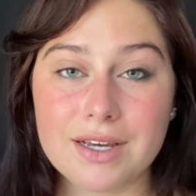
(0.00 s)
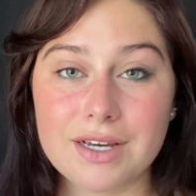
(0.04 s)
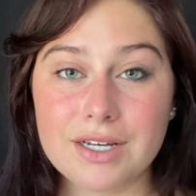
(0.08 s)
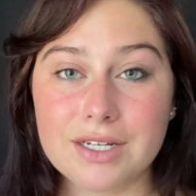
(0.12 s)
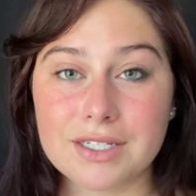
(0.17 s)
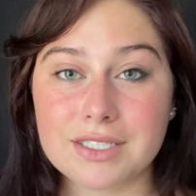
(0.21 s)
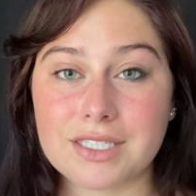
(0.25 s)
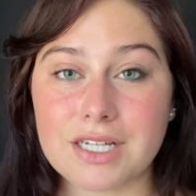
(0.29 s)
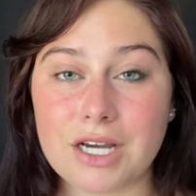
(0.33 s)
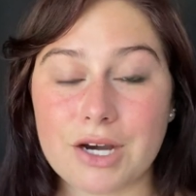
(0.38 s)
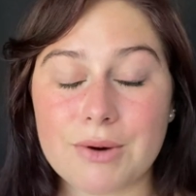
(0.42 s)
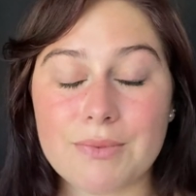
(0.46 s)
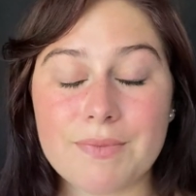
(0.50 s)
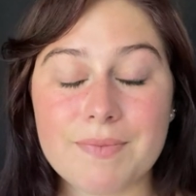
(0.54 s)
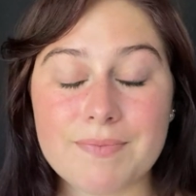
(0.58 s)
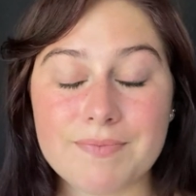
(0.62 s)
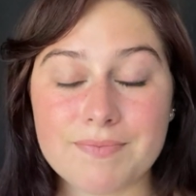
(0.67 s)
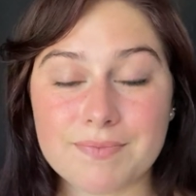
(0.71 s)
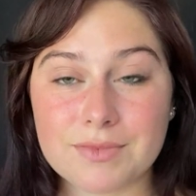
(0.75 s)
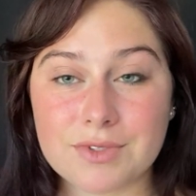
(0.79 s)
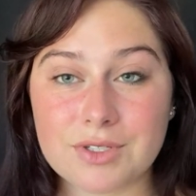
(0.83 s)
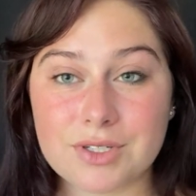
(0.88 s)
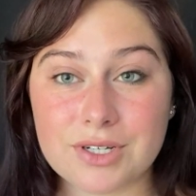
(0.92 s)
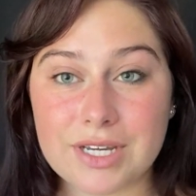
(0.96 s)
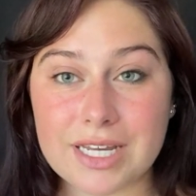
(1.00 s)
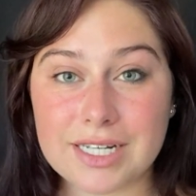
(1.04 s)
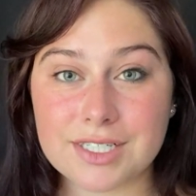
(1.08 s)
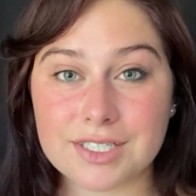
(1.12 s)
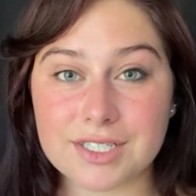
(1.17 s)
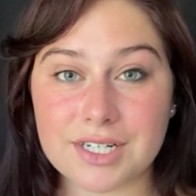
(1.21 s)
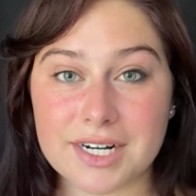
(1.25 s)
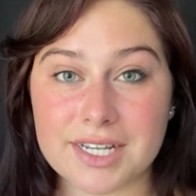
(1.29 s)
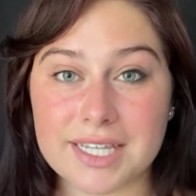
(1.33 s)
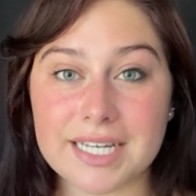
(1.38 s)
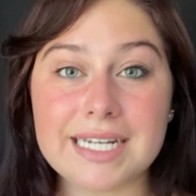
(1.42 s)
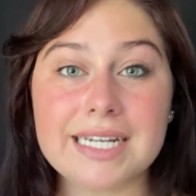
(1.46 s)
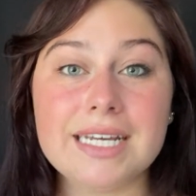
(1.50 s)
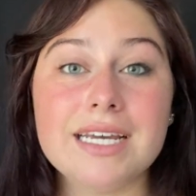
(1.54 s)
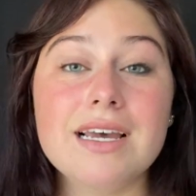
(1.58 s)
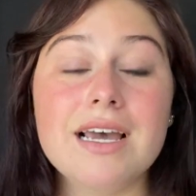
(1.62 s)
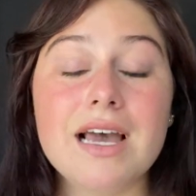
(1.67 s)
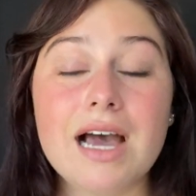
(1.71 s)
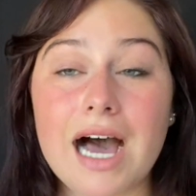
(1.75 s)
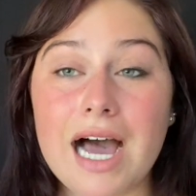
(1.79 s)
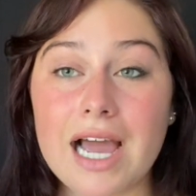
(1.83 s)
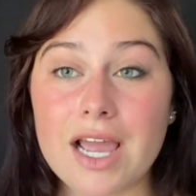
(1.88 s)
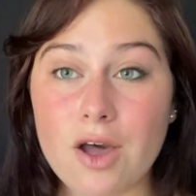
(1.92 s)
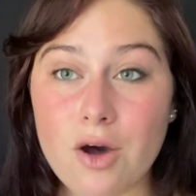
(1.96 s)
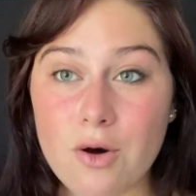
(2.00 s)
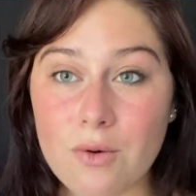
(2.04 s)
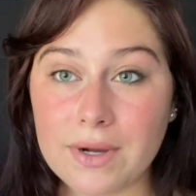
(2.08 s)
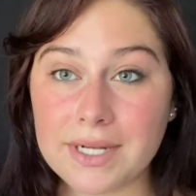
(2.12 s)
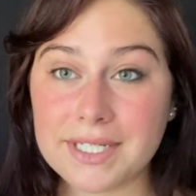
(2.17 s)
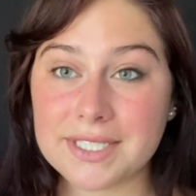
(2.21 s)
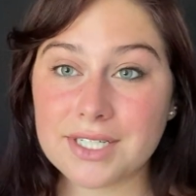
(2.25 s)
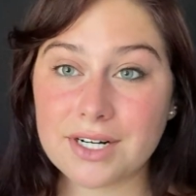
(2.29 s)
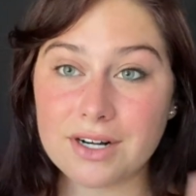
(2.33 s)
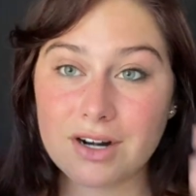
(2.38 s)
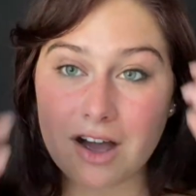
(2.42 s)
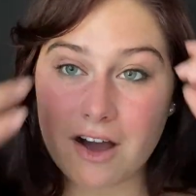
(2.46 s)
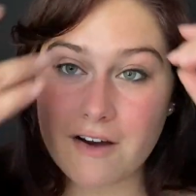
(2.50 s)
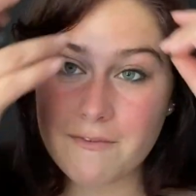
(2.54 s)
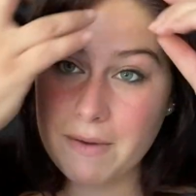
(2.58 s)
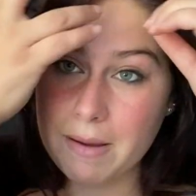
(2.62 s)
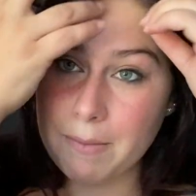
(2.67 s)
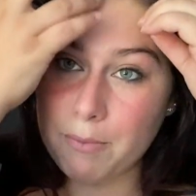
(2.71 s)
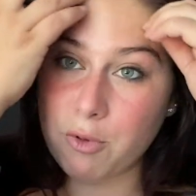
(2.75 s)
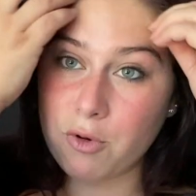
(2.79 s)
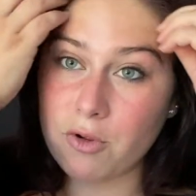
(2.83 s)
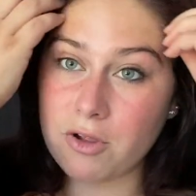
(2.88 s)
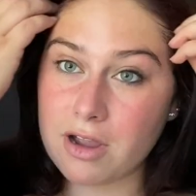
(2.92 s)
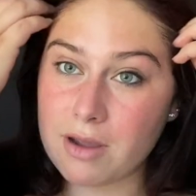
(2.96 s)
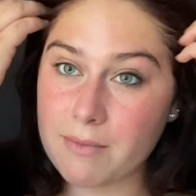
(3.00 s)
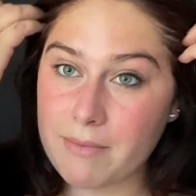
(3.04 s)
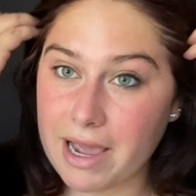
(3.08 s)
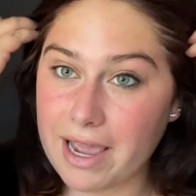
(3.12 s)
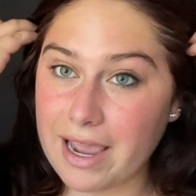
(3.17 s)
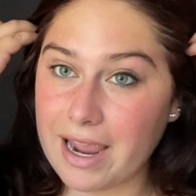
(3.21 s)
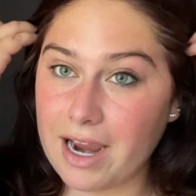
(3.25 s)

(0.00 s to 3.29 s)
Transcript: So, to get started, I always start off by pulling my